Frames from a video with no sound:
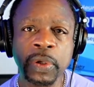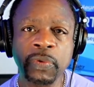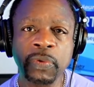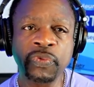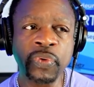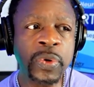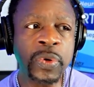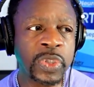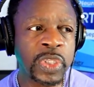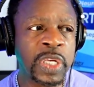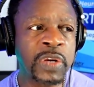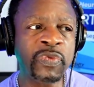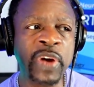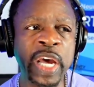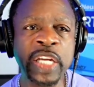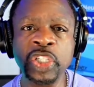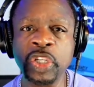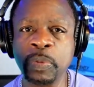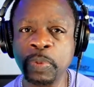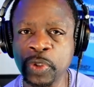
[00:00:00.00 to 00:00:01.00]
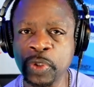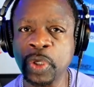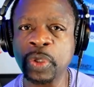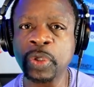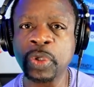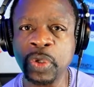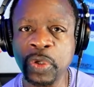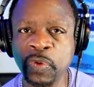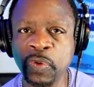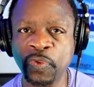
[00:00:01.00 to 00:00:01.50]
Fruits and vegetables are
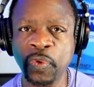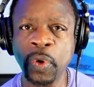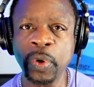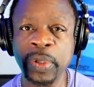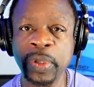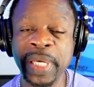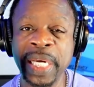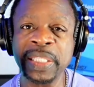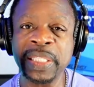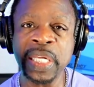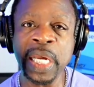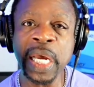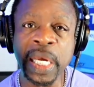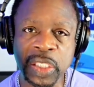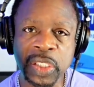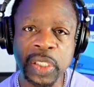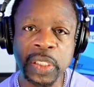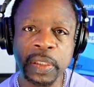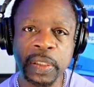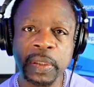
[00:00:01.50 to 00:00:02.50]
good for you. That's it.